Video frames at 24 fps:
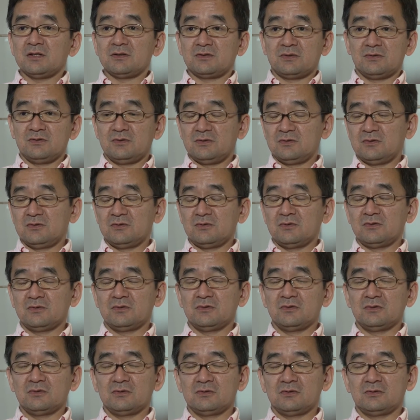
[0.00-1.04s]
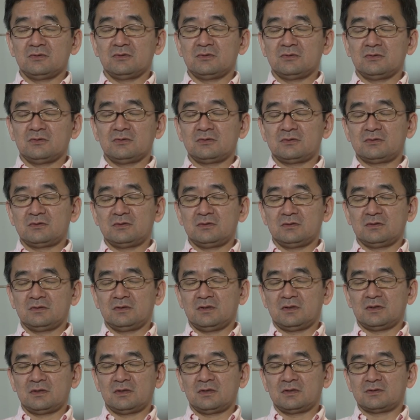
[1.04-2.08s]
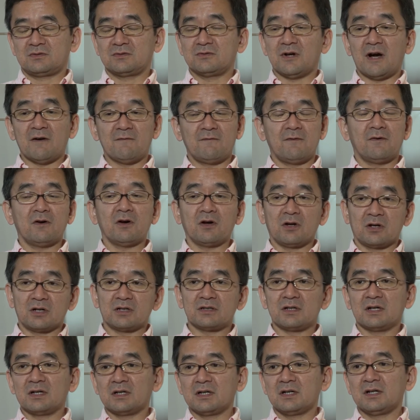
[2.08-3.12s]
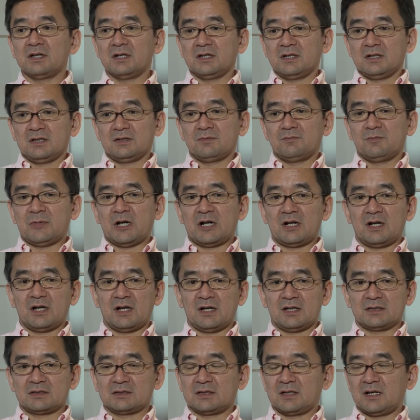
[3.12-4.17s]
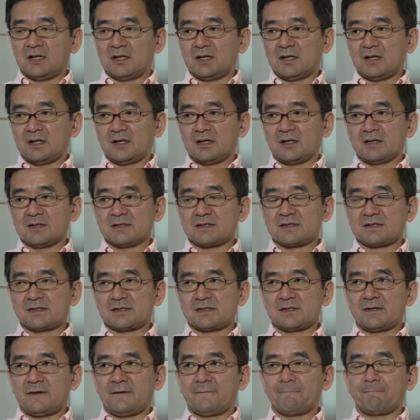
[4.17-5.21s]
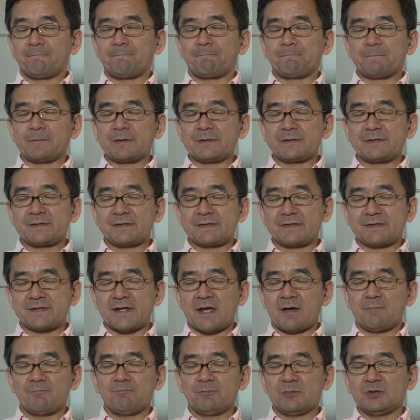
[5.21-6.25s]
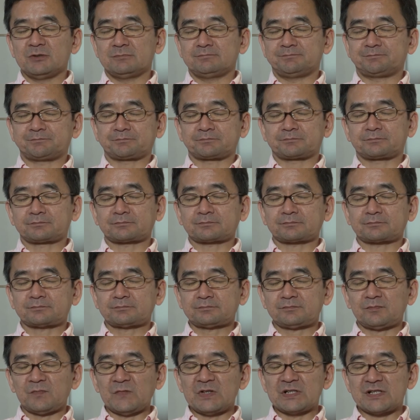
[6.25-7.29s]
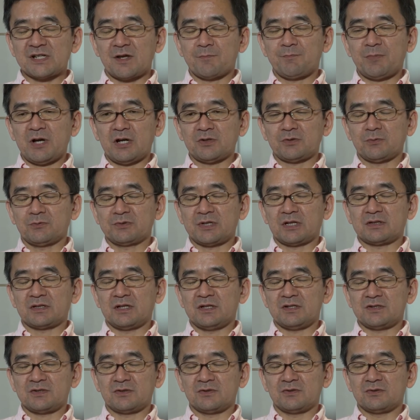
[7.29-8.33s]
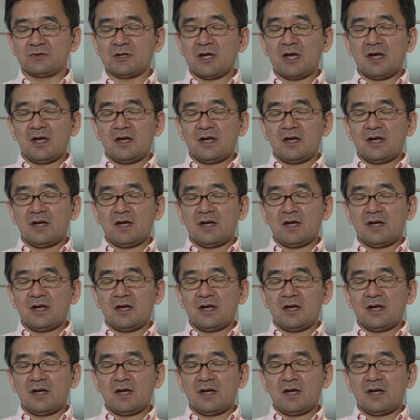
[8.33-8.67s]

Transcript: to, uh, to avoid. But um, some, some part of that issue